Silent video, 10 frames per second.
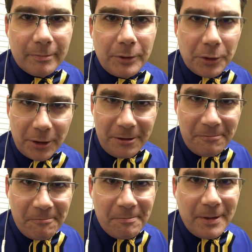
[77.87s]
Good.
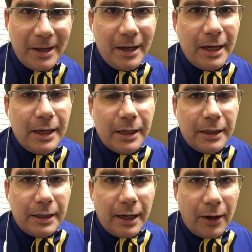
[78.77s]

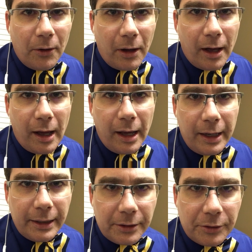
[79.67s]
Now, I
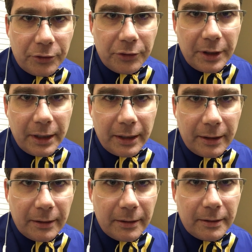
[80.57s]

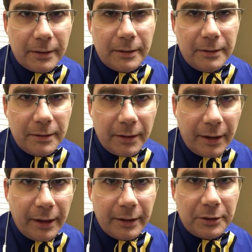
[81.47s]
understand
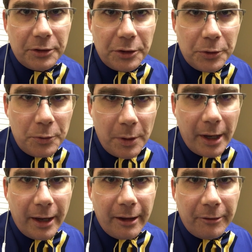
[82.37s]
that you
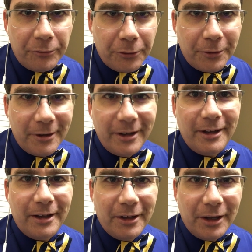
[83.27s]
have
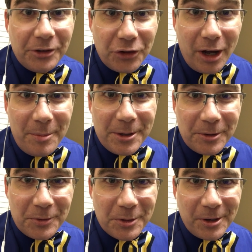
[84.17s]
a job
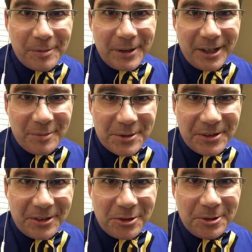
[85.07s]
interview coming up. Is
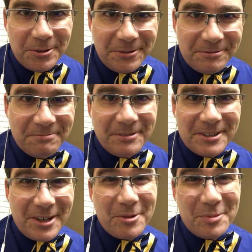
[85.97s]
that true? Is
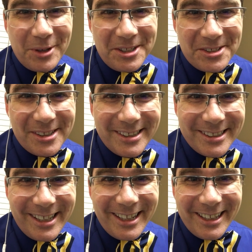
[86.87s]
that what brings you in
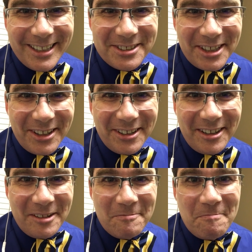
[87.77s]
today to get your hair done?